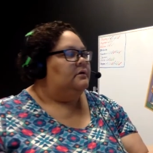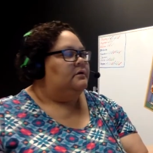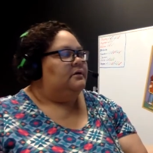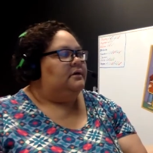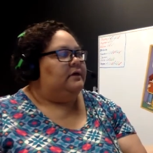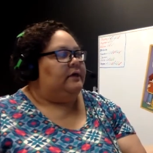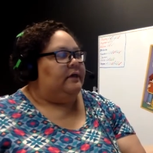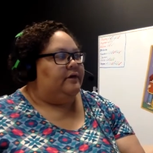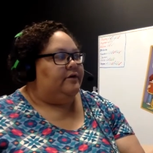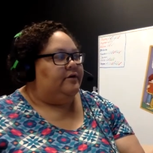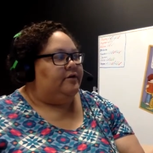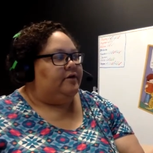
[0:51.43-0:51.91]

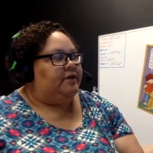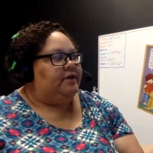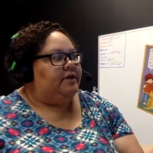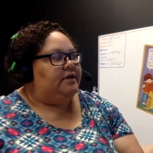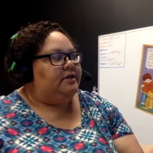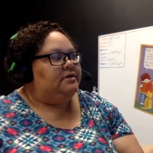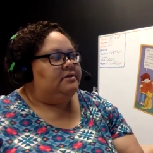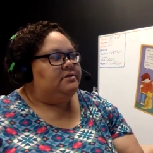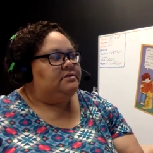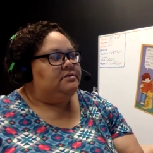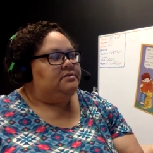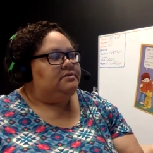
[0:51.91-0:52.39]
Here it
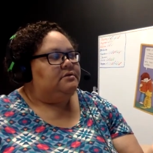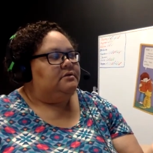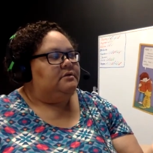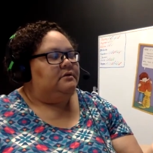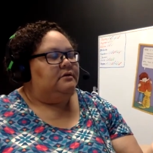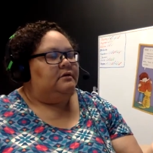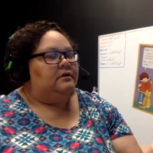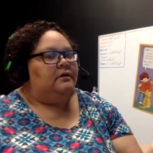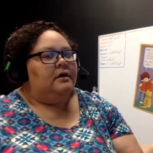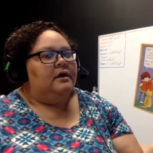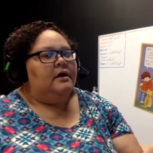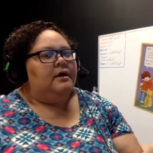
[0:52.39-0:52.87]
is.
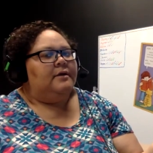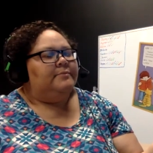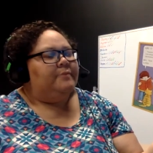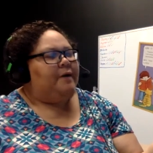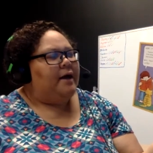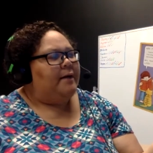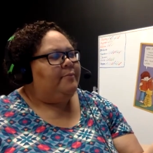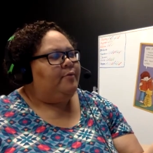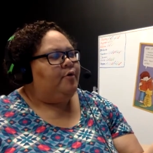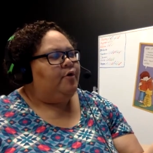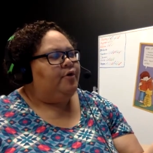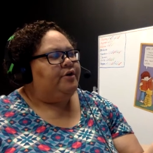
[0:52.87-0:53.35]

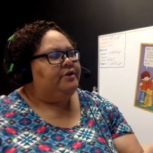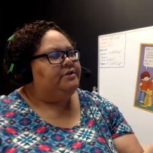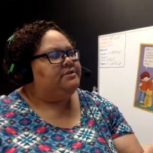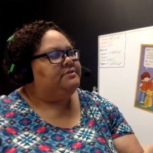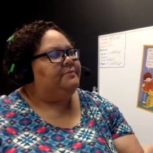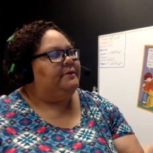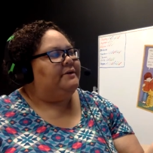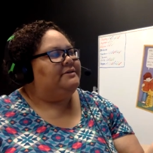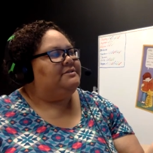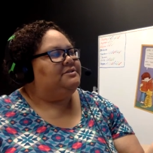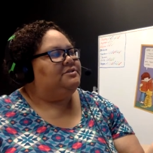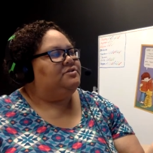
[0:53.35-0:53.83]
Popcorn is
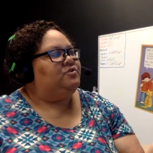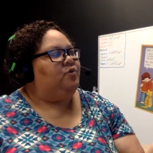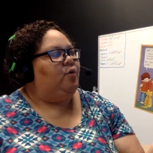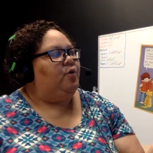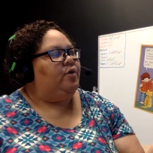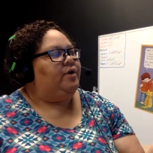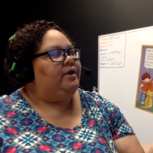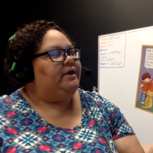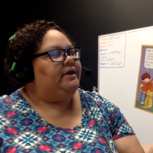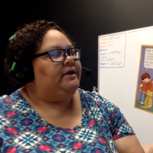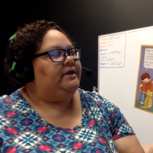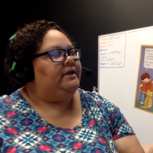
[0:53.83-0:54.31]
best
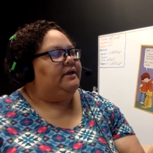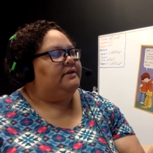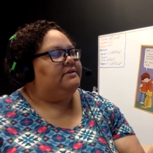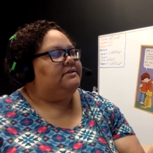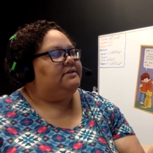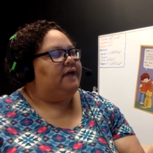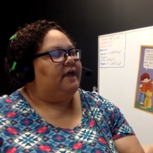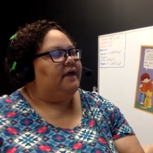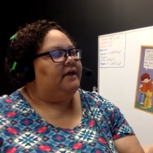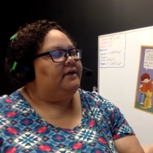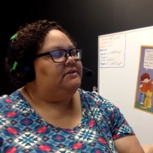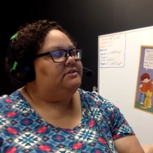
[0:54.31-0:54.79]
stored in a
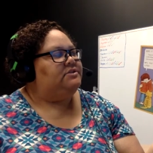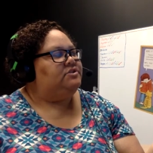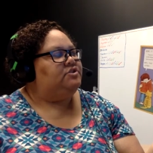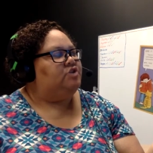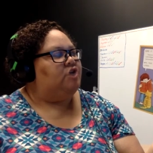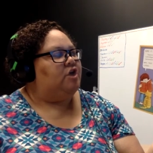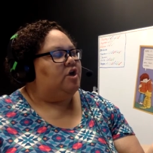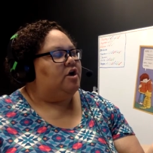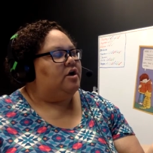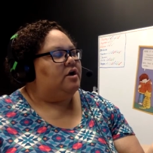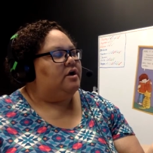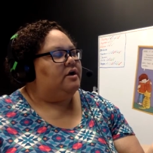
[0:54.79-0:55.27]
tight
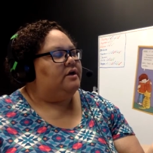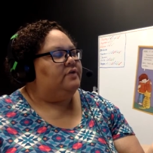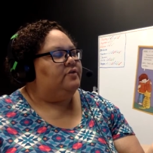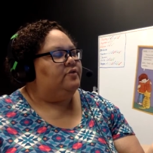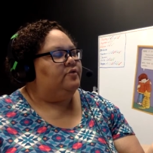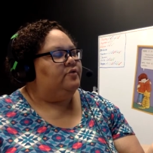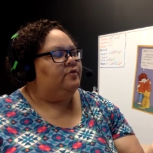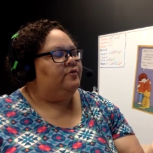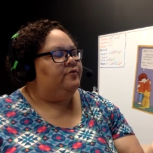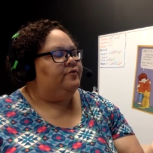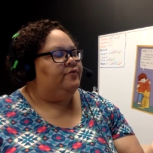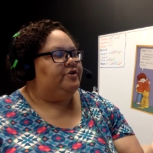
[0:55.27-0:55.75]
jar in
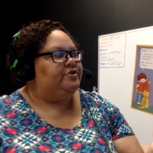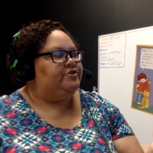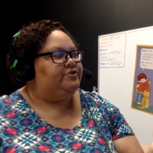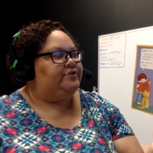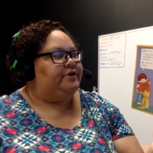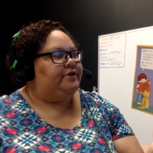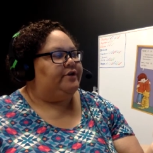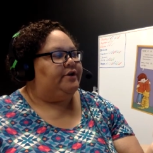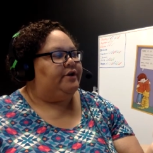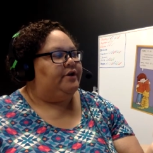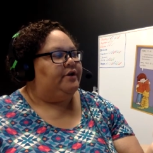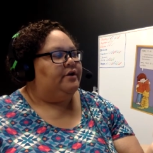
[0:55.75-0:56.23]
the
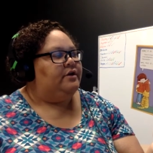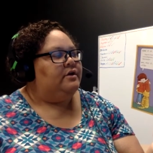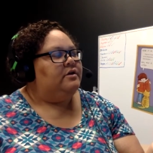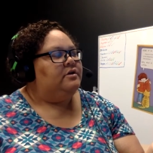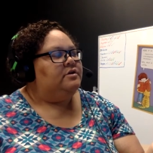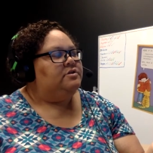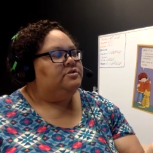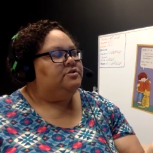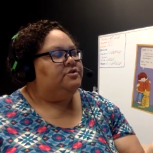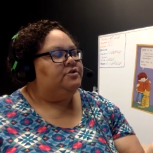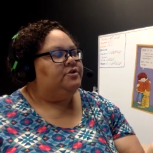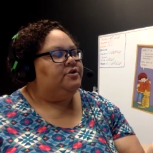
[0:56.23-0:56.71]
refrigerator
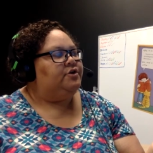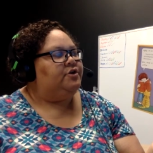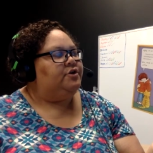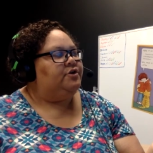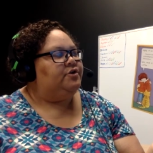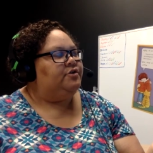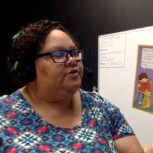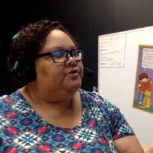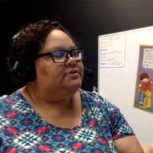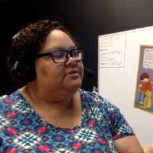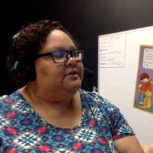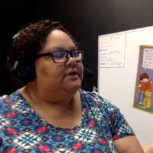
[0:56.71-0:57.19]
so the
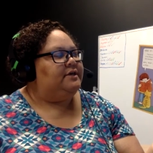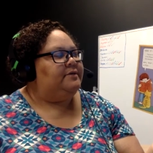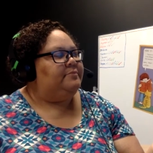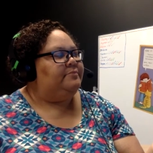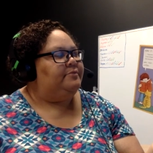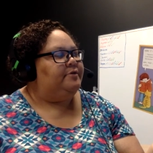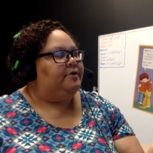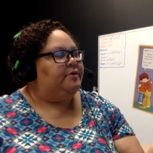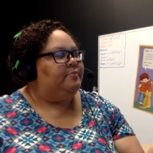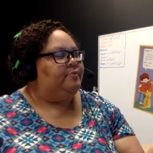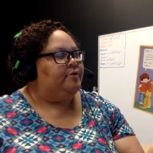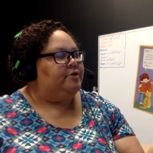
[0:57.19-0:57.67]
kernels
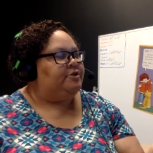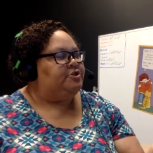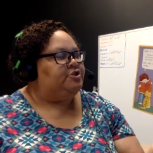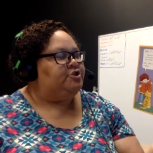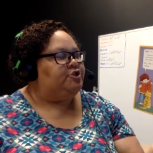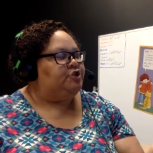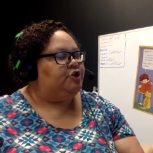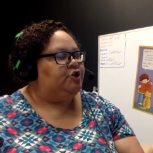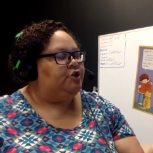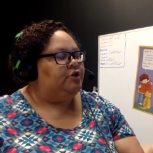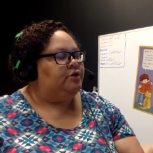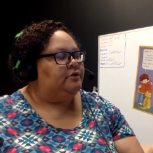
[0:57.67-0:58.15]
keep their
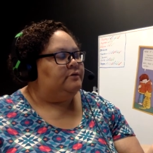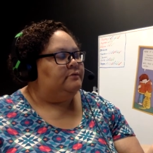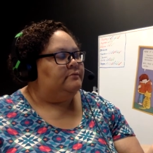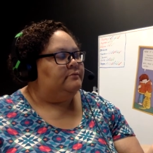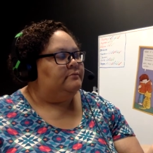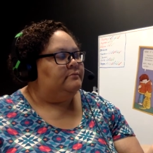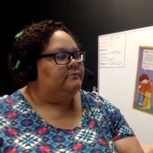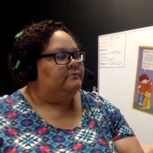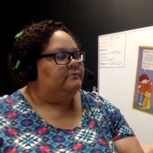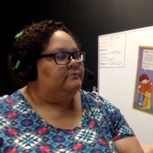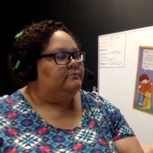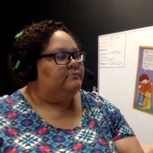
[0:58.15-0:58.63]
moisture.
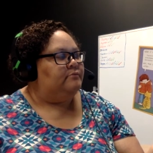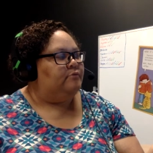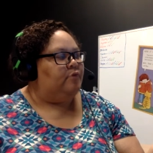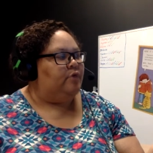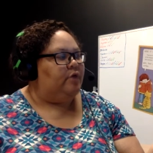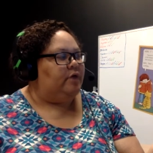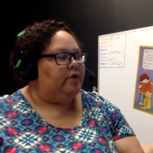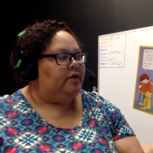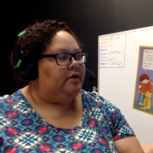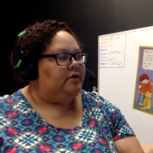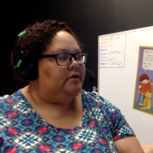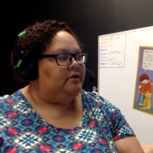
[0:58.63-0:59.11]

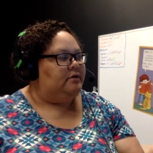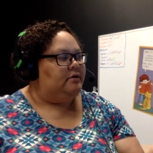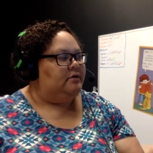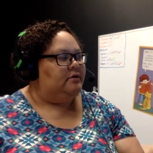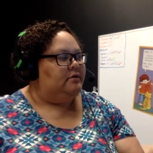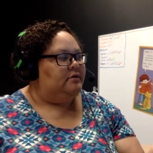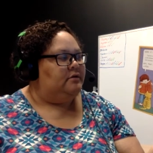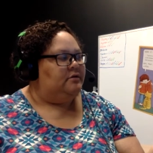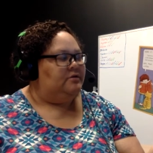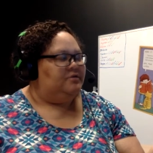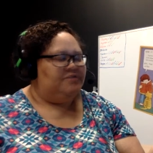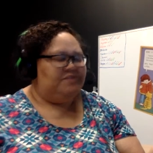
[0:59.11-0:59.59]
Boy,
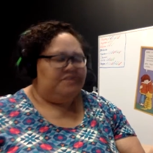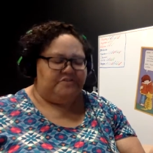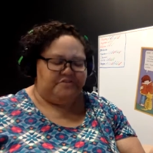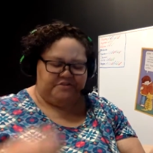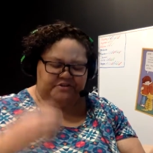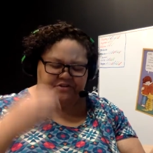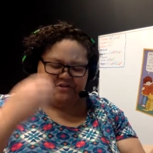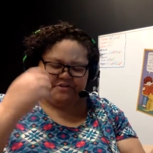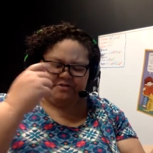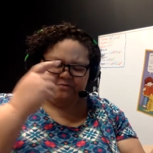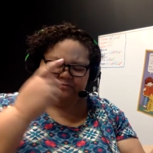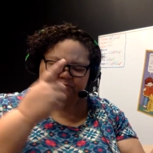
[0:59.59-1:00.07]
this
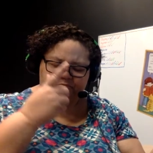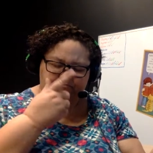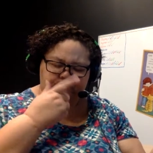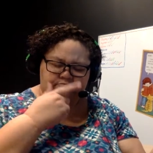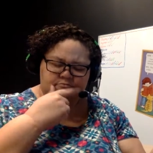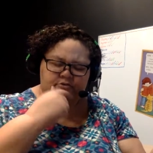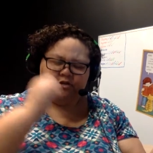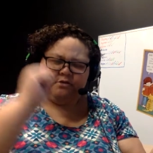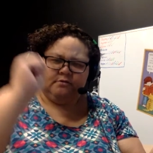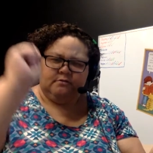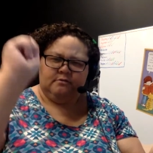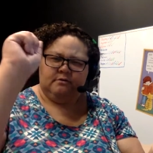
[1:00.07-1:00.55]
is
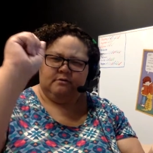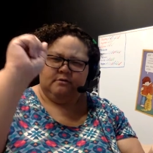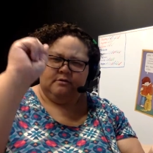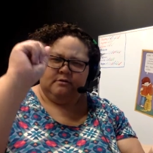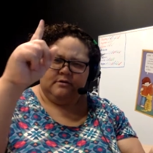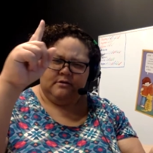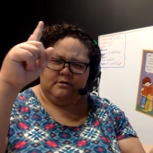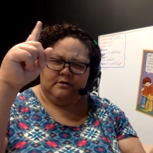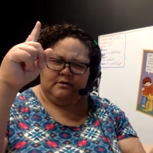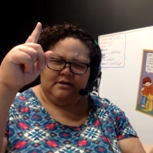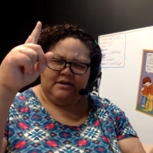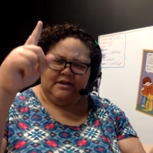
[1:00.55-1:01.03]

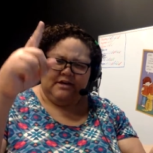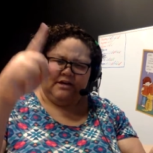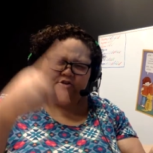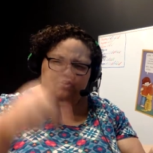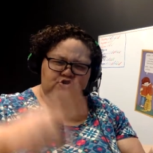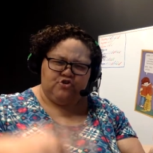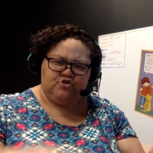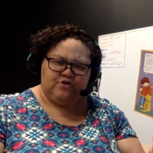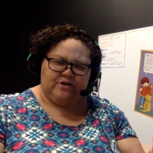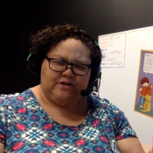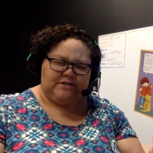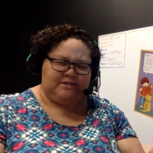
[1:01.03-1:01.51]

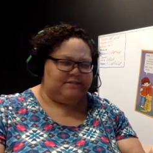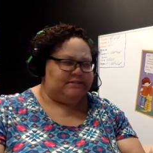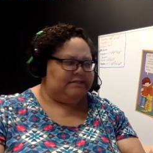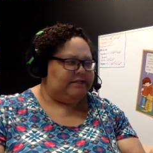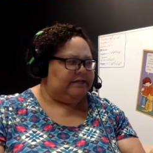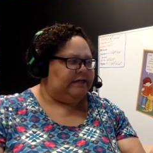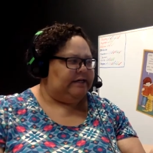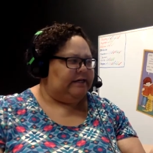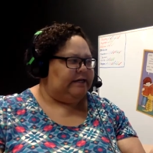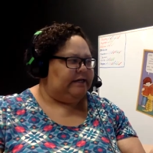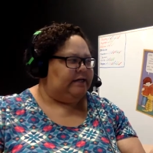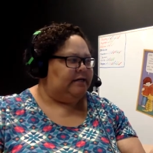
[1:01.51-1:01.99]

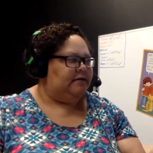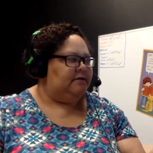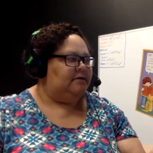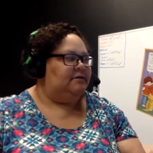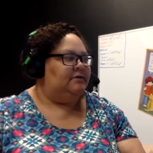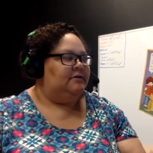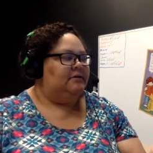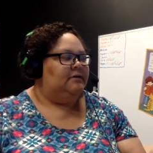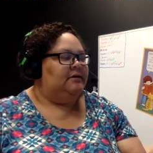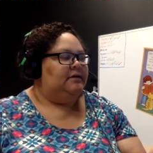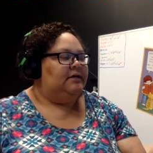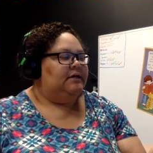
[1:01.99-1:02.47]
interesting.
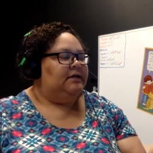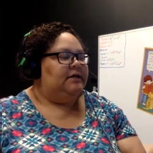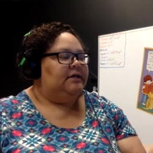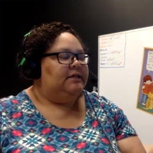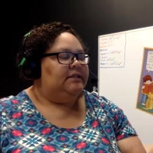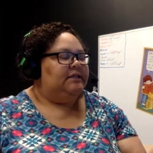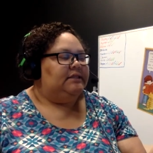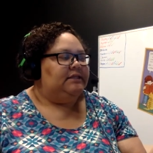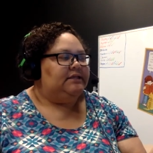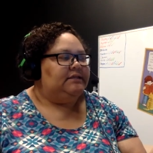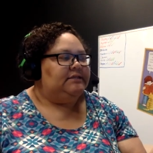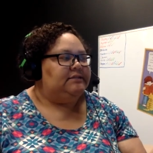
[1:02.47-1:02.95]

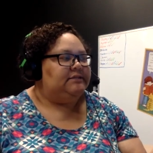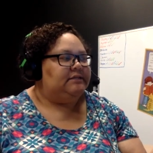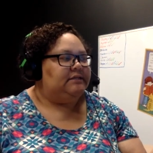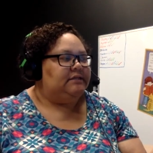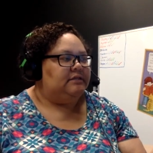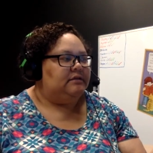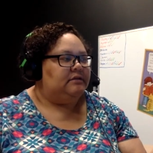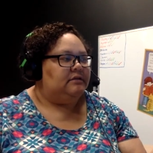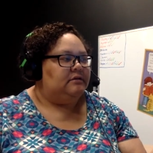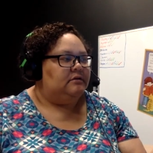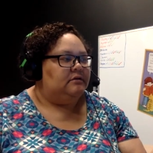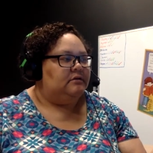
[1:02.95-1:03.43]
Listen,